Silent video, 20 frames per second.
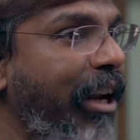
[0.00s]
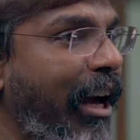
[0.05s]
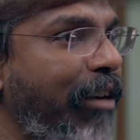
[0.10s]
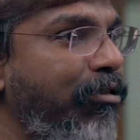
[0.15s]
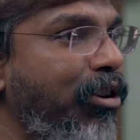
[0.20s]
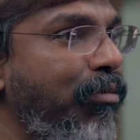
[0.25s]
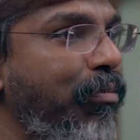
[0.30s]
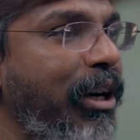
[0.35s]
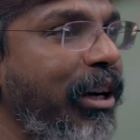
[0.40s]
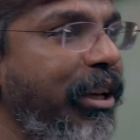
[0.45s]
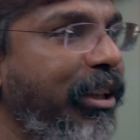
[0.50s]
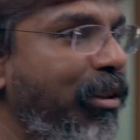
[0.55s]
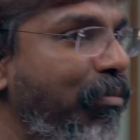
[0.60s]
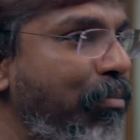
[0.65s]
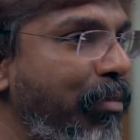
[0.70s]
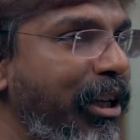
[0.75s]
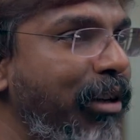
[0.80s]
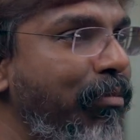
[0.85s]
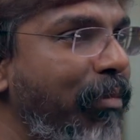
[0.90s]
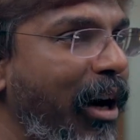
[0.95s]
Even after building the
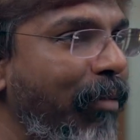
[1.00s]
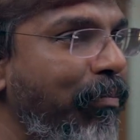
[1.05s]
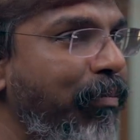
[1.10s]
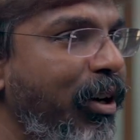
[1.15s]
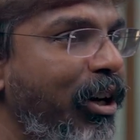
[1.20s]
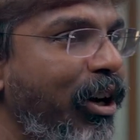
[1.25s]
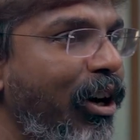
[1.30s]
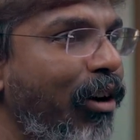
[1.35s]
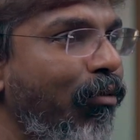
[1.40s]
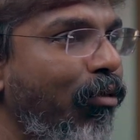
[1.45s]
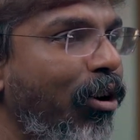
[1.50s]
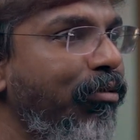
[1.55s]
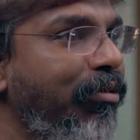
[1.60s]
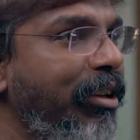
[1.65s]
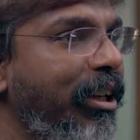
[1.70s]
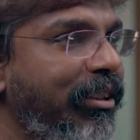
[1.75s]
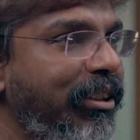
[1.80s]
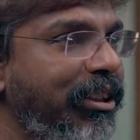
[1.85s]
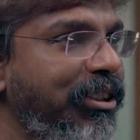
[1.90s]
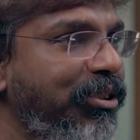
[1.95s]
BHIM app, what
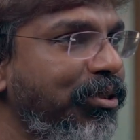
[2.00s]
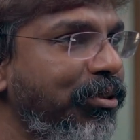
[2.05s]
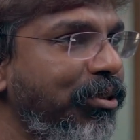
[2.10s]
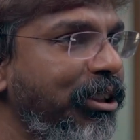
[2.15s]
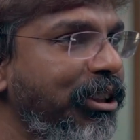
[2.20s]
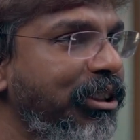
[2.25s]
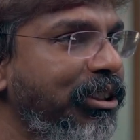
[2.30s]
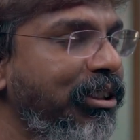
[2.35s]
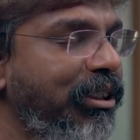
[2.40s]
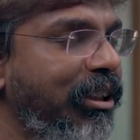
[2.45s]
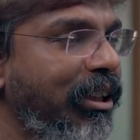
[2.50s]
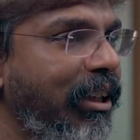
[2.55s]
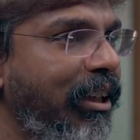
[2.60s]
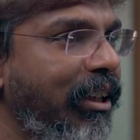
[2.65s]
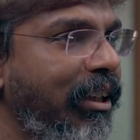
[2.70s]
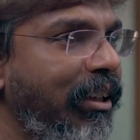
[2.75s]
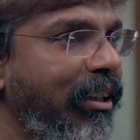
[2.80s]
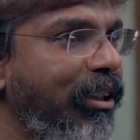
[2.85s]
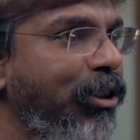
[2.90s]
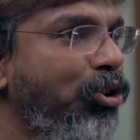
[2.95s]
we understood is
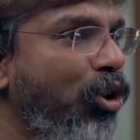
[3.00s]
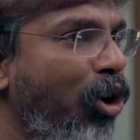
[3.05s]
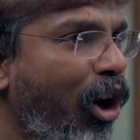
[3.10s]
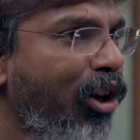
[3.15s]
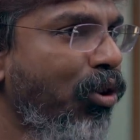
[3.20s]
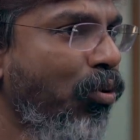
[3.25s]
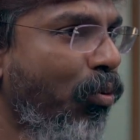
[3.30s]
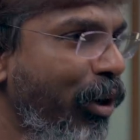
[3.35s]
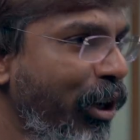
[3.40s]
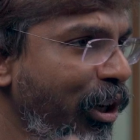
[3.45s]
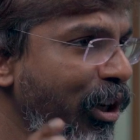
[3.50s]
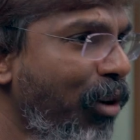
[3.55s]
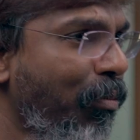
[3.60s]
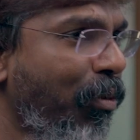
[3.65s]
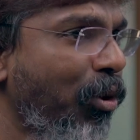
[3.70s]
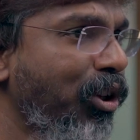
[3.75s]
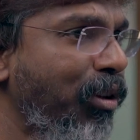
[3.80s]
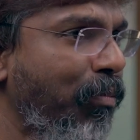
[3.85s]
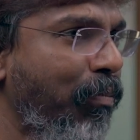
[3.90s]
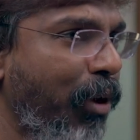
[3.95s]
it is not only
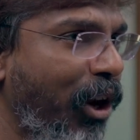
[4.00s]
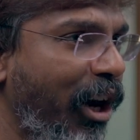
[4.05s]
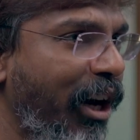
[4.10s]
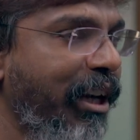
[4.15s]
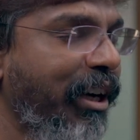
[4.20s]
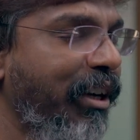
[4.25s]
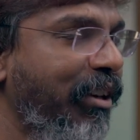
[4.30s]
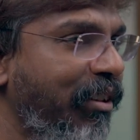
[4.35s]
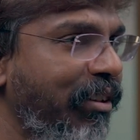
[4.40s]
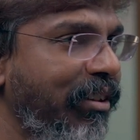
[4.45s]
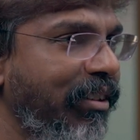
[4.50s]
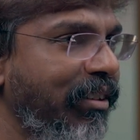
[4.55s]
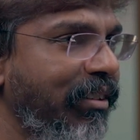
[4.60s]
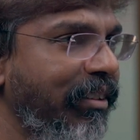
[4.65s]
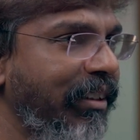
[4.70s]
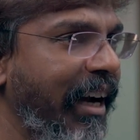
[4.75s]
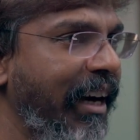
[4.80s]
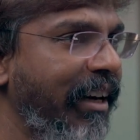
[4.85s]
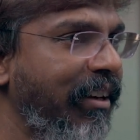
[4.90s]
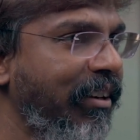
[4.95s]
about the product
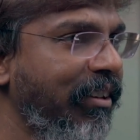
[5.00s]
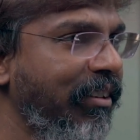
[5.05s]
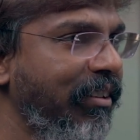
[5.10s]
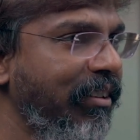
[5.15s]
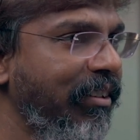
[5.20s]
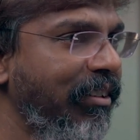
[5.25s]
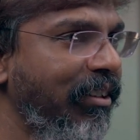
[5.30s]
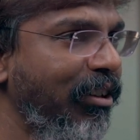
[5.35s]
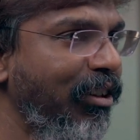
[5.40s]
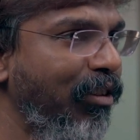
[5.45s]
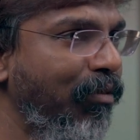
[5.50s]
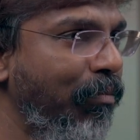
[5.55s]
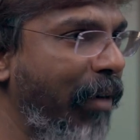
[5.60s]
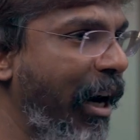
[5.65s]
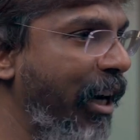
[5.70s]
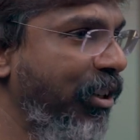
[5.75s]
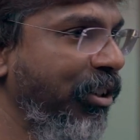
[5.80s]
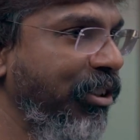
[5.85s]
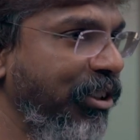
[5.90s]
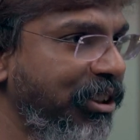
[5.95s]
that
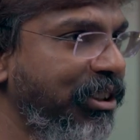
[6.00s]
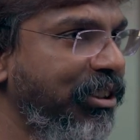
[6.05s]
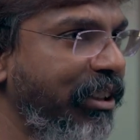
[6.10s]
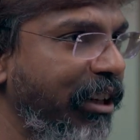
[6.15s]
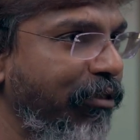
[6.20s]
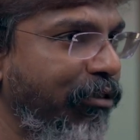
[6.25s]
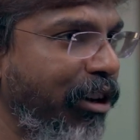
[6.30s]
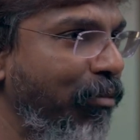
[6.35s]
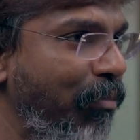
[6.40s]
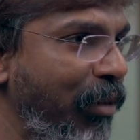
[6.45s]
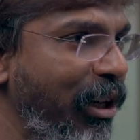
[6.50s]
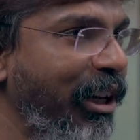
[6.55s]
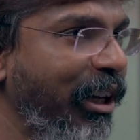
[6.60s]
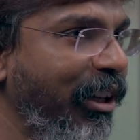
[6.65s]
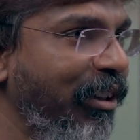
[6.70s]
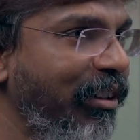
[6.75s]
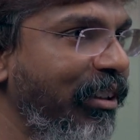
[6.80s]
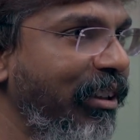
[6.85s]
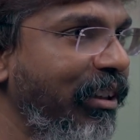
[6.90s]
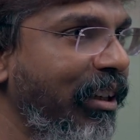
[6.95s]
matters that we are
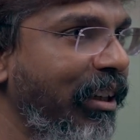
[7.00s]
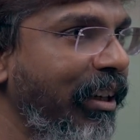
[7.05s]
building.